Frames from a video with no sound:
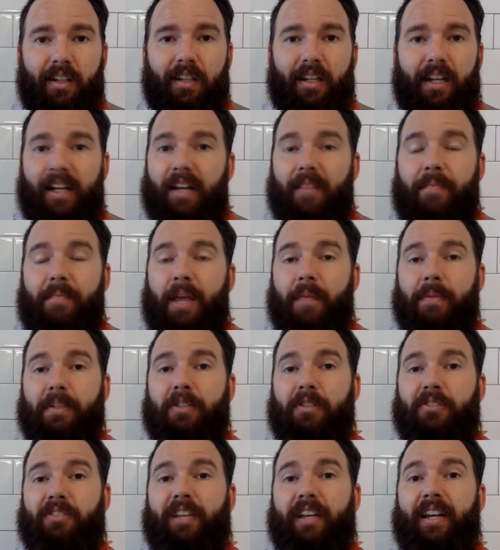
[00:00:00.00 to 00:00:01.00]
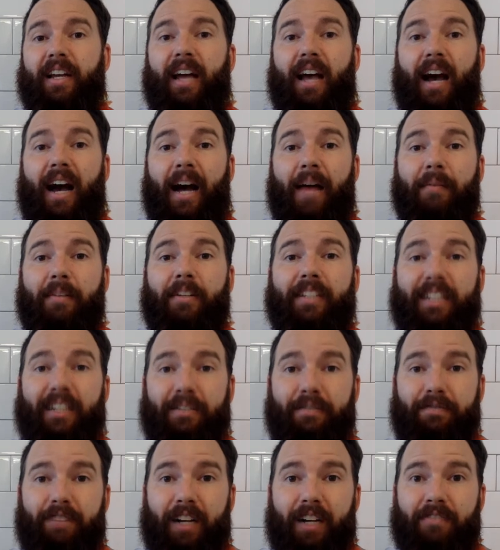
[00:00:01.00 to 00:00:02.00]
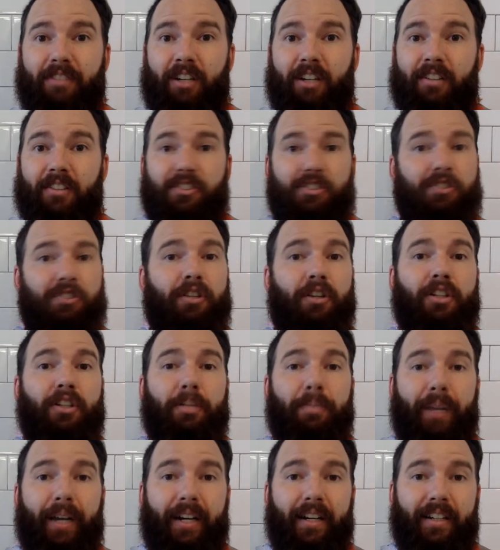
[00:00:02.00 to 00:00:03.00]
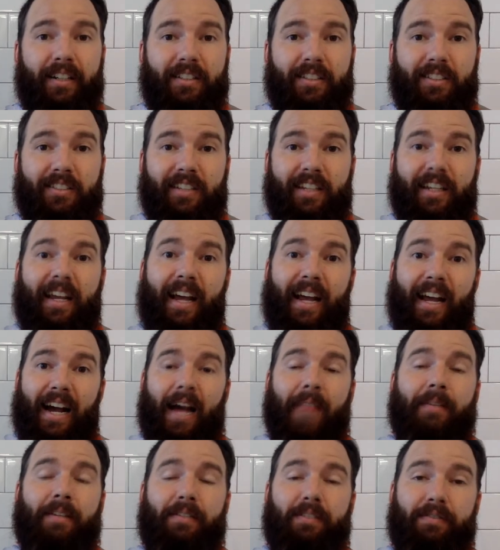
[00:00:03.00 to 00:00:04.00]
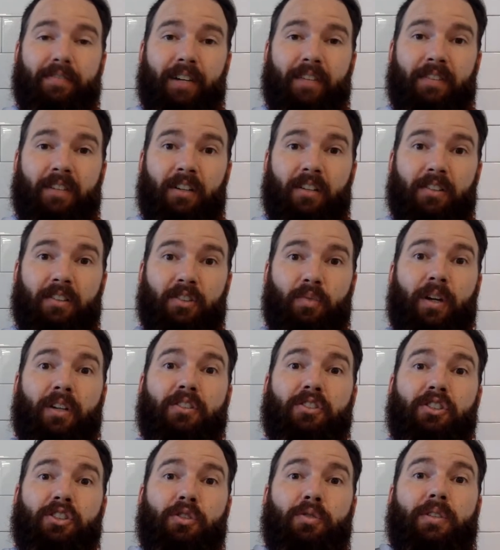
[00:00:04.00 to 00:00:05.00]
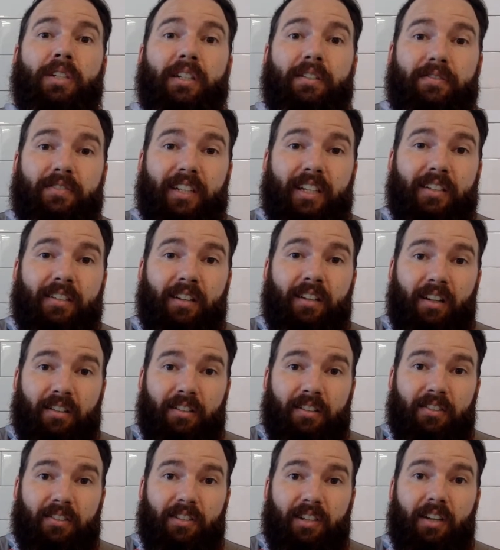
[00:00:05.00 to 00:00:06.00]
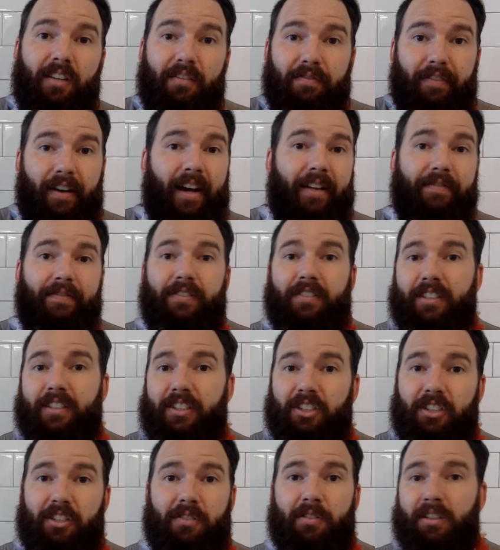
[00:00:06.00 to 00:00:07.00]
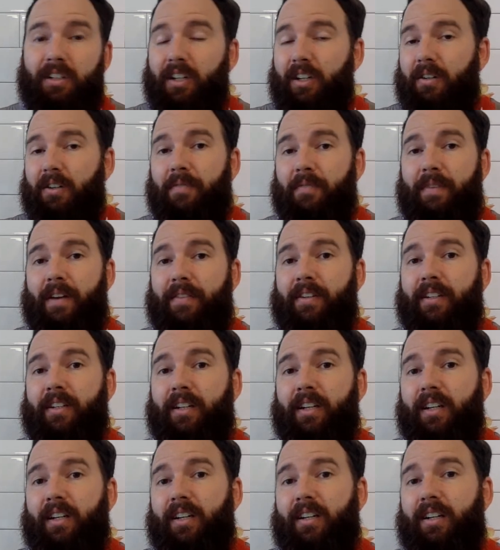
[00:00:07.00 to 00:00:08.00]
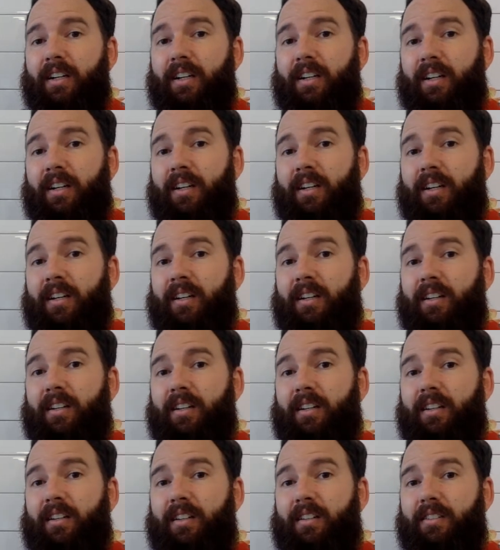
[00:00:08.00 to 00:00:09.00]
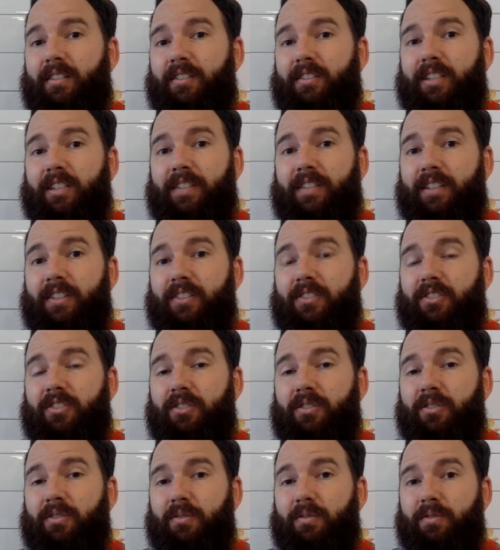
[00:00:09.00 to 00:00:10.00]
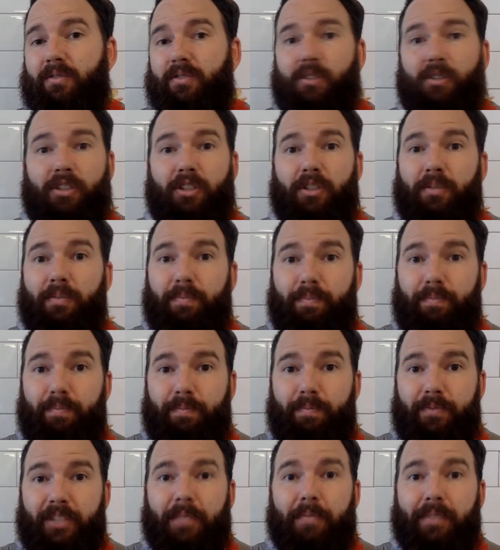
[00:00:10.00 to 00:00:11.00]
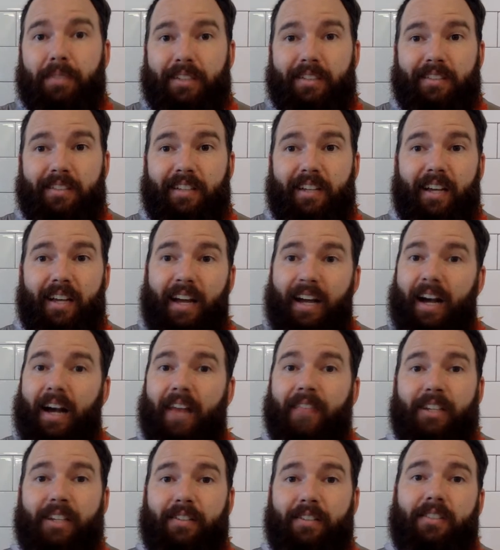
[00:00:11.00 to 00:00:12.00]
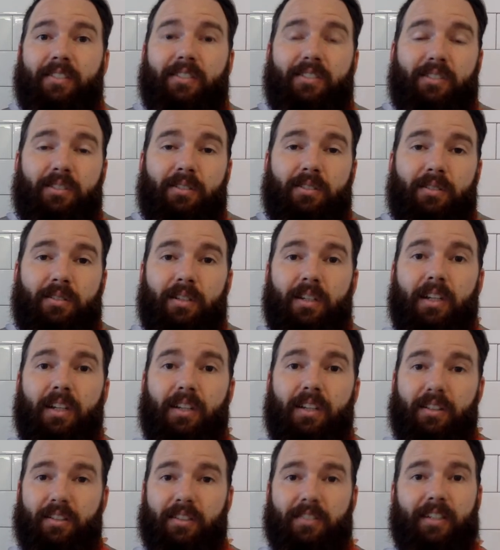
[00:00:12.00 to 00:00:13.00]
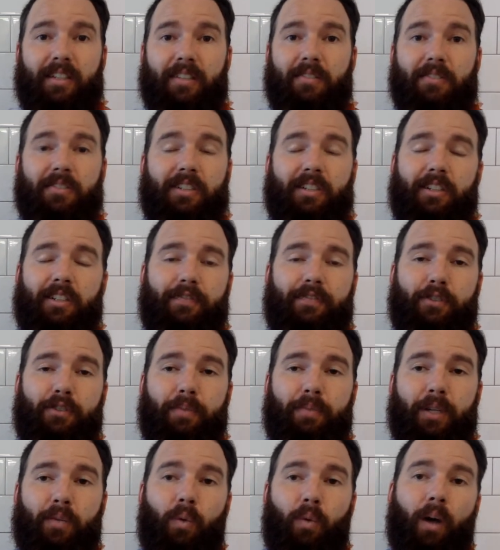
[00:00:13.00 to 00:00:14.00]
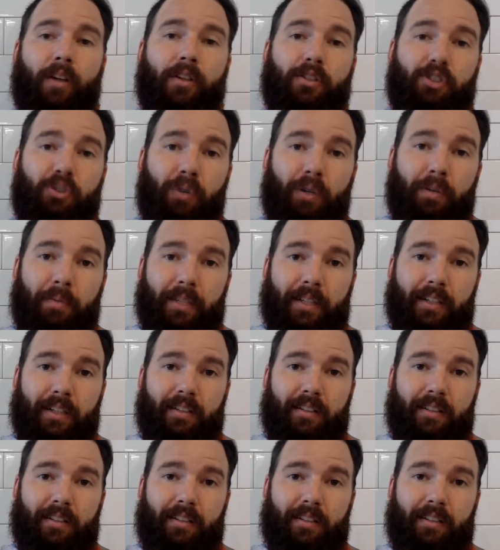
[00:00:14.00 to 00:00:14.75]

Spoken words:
And maybe you say, I'm going to give $5, and you go to your parents and say, hey, I'm giving $5. Why don't you give $10? $5 for each of you. Or maybe you're giving it to, go to your siblings, say, hey, I'm giving to the St. Louis Area Food Bank. Why don't you join me?